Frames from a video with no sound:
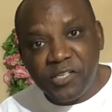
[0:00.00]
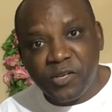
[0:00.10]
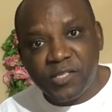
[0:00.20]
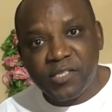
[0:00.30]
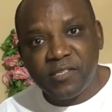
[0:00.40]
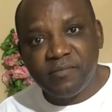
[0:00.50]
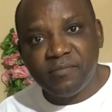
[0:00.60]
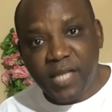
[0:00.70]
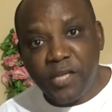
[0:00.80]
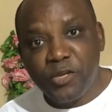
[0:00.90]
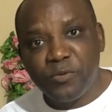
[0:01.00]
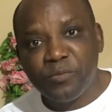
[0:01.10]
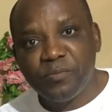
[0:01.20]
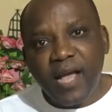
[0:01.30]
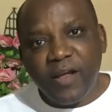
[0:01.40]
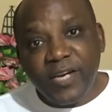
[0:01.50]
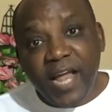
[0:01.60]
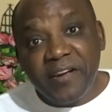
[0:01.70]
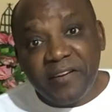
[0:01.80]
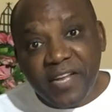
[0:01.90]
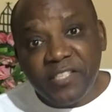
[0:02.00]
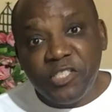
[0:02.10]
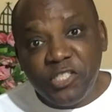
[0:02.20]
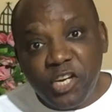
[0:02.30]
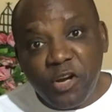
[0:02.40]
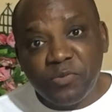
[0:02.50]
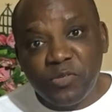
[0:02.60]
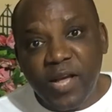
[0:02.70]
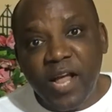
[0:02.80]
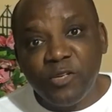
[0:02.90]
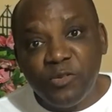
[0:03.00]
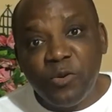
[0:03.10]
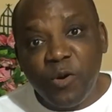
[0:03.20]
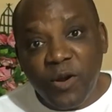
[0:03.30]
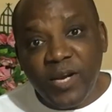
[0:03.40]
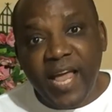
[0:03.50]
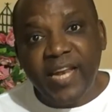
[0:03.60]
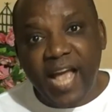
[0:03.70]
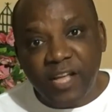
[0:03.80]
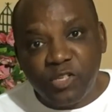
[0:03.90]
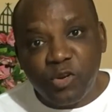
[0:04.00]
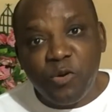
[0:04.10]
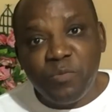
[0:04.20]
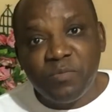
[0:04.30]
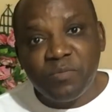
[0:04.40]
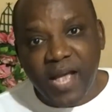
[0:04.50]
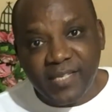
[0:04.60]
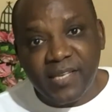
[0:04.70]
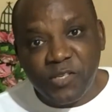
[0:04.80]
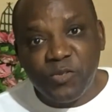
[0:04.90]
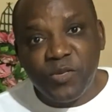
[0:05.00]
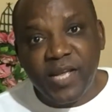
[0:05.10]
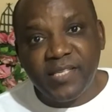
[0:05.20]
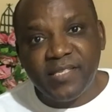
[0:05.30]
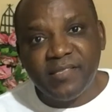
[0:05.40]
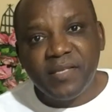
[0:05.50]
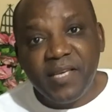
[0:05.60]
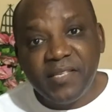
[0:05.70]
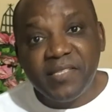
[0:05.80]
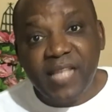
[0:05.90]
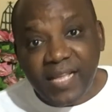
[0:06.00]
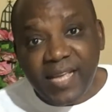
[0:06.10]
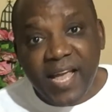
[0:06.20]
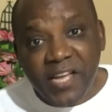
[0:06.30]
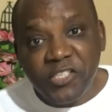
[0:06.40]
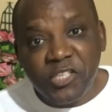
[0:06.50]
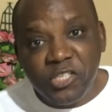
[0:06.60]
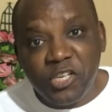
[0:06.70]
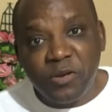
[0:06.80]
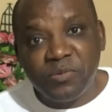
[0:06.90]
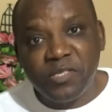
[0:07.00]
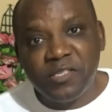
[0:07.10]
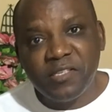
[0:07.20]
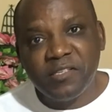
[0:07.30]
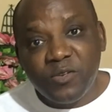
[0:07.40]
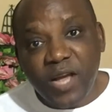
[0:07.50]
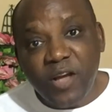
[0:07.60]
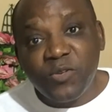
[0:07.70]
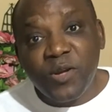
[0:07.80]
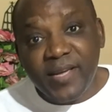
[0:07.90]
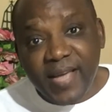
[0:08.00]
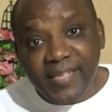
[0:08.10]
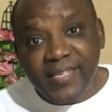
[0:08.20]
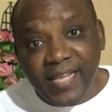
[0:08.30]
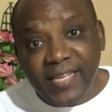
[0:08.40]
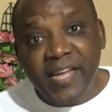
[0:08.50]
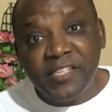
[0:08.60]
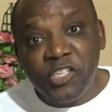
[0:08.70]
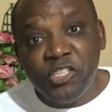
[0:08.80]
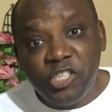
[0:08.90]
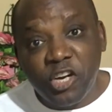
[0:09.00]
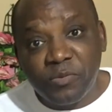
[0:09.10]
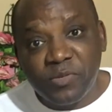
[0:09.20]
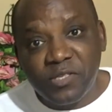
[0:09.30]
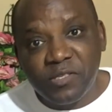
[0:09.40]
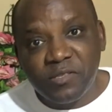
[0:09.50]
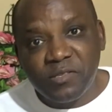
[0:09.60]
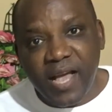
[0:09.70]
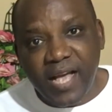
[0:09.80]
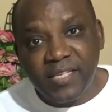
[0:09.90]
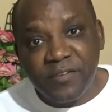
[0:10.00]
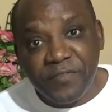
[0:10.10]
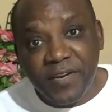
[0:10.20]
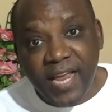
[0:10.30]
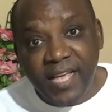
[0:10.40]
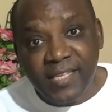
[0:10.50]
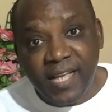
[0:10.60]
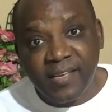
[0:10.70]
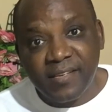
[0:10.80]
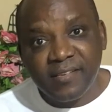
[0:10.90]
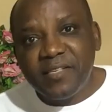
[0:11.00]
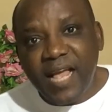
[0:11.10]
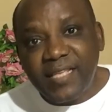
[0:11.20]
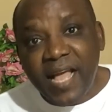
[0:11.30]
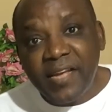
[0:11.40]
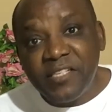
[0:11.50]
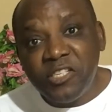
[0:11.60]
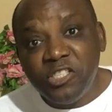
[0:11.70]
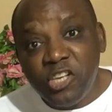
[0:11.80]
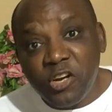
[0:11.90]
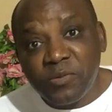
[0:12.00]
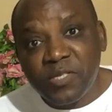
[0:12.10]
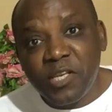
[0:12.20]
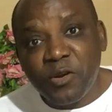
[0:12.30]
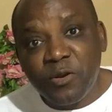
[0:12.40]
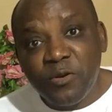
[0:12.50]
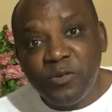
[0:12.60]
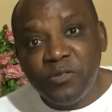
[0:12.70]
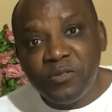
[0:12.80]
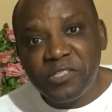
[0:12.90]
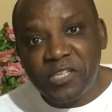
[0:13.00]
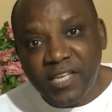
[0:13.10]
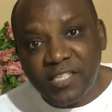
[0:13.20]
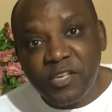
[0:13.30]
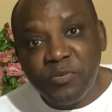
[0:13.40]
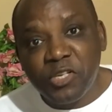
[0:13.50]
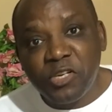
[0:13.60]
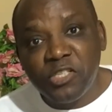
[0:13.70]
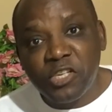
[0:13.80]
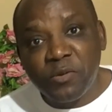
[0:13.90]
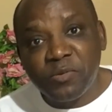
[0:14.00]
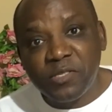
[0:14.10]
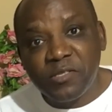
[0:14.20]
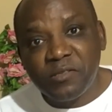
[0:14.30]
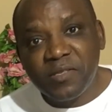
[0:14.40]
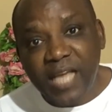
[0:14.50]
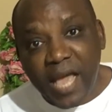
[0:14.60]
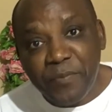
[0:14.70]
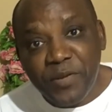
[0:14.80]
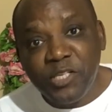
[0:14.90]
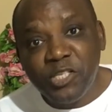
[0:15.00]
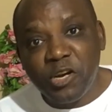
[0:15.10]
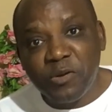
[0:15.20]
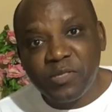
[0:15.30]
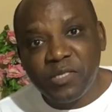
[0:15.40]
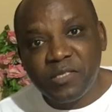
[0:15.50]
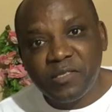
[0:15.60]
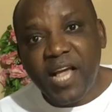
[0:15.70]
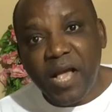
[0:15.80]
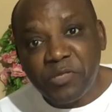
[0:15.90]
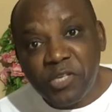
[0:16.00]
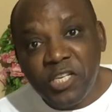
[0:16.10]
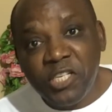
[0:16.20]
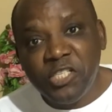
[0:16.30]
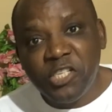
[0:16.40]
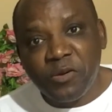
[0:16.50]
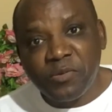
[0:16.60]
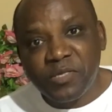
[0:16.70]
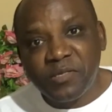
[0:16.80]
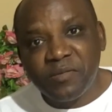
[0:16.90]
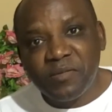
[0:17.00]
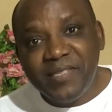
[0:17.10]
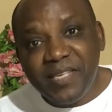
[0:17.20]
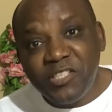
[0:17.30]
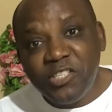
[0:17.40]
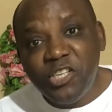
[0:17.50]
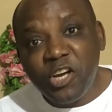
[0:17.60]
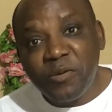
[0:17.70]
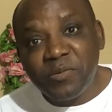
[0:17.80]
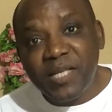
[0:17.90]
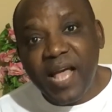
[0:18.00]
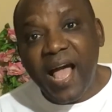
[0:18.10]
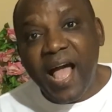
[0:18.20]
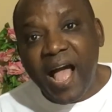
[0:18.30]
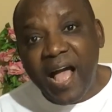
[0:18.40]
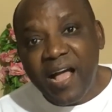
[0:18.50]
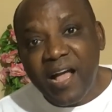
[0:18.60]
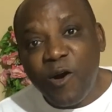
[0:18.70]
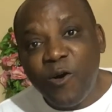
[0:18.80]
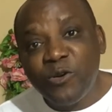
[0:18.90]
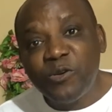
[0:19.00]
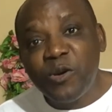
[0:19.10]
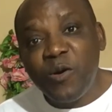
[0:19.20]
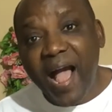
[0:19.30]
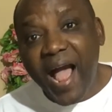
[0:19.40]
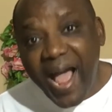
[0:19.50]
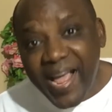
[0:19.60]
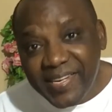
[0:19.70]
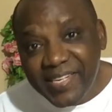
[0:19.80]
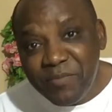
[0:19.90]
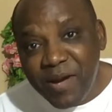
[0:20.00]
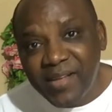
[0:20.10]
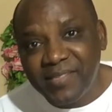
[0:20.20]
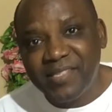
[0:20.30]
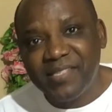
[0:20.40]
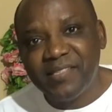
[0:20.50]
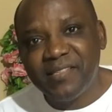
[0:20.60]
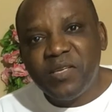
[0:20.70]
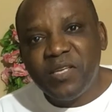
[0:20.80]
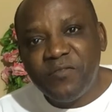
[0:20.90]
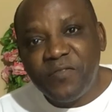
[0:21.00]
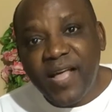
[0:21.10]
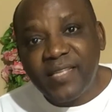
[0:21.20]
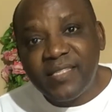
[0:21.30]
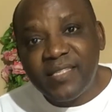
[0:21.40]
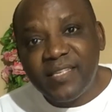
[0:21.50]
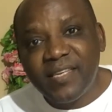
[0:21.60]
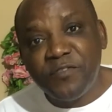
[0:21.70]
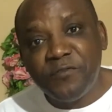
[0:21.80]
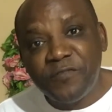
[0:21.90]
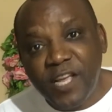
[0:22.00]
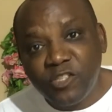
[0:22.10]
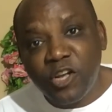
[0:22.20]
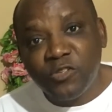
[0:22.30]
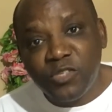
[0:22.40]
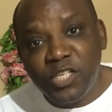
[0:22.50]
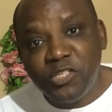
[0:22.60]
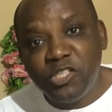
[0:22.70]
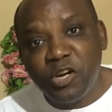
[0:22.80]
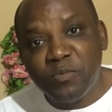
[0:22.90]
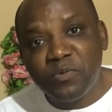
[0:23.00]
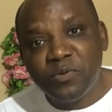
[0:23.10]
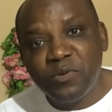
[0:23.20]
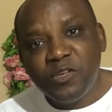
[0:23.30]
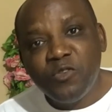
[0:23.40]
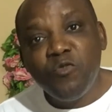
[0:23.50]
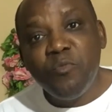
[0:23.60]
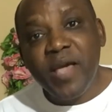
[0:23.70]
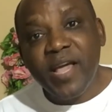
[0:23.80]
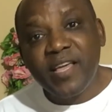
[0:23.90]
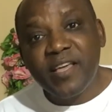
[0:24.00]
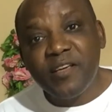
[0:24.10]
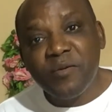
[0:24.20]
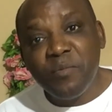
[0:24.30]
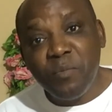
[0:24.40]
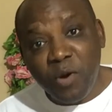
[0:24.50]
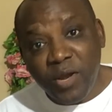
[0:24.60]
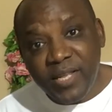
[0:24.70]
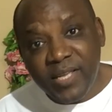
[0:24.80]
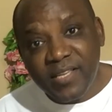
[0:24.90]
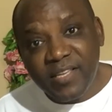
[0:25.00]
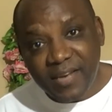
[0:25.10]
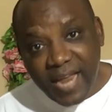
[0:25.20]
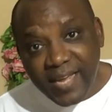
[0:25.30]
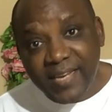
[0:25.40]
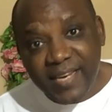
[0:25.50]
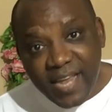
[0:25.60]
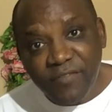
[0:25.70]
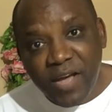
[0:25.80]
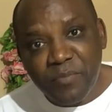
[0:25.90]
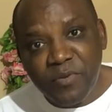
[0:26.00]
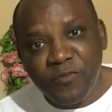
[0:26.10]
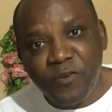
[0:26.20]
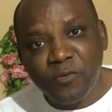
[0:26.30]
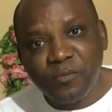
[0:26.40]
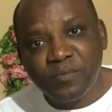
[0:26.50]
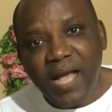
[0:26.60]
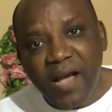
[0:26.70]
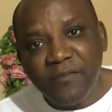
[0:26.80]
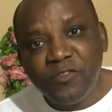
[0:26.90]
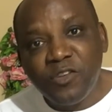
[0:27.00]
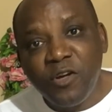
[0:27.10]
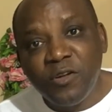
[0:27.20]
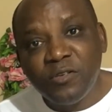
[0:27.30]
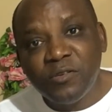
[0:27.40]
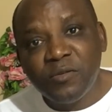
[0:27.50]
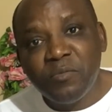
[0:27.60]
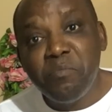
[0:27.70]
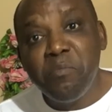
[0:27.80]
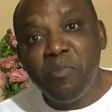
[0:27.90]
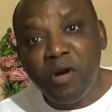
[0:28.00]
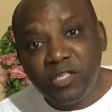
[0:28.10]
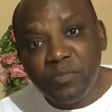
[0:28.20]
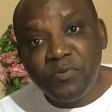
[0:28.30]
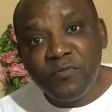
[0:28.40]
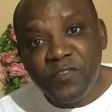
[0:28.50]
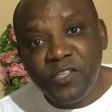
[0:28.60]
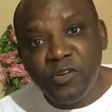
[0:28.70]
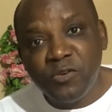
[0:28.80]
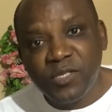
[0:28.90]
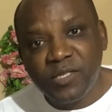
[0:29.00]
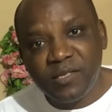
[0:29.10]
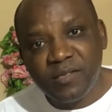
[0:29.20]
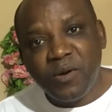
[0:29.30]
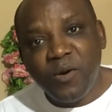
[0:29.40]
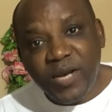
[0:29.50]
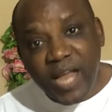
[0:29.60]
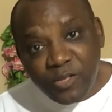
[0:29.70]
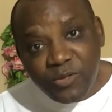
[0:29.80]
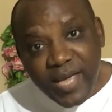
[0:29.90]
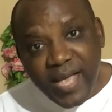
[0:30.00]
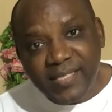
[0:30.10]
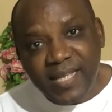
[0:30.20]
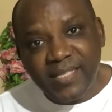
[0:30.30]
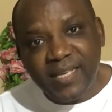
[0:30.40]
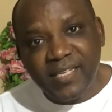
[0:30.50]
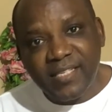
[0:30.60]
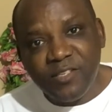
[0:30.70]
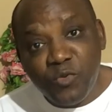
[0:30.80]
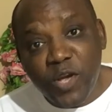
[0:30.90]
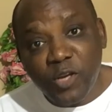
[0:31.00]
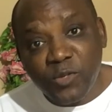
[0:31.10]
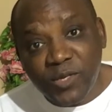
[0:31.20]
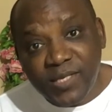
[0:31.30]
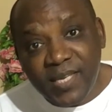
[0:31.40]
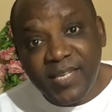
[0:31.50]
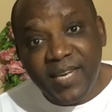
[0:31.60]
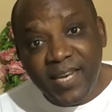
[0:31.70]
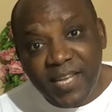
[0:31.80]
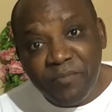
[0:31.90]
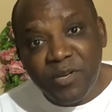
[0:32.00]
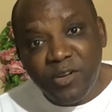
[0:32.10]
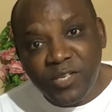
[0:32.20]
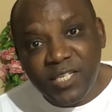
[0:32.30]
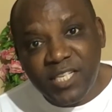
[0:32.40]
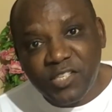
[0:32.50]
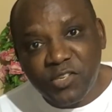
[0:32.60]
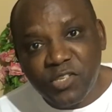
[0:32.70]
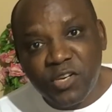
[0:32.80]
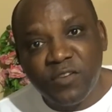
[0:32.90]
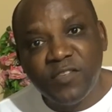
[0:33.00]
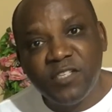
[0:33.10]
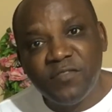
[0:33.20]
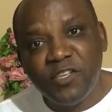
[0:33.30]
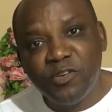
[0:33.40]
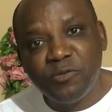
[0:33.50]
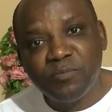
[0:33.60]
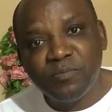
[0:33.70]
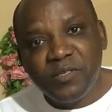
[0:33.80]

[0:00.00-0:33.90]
resources. Thank you. Another great jobs you can do online at home as a student is data entry jobs. You can also get data entry jobs as a freelancer. Data entry jobs include transcription jobs, typing jobs, captioning jobs. These jobs are on high demands. In fact, if you venture into this job, you make money like never before. I've done multiple videos on how to get started. You will also see the link below the description of this video.